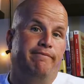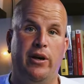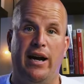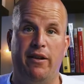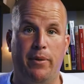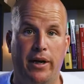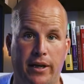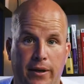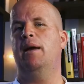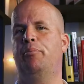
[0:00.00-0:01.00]
You're out of
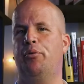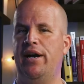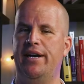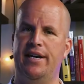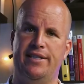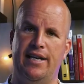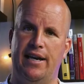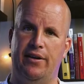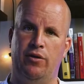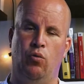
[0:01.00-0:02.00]
money. And breaking it
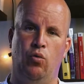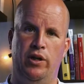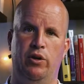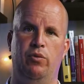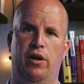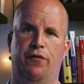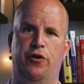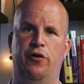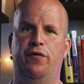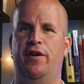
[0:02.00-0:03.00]
down really well
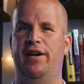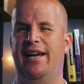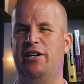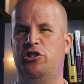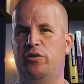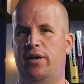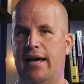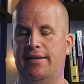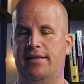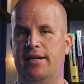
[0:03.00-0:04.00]
for you, financial
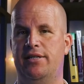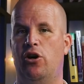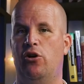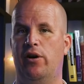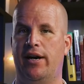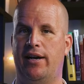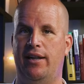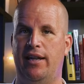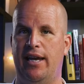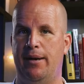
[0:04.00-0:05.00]
assets are a
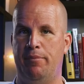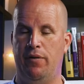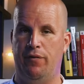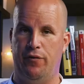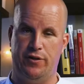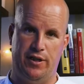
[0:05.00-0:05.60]
claim for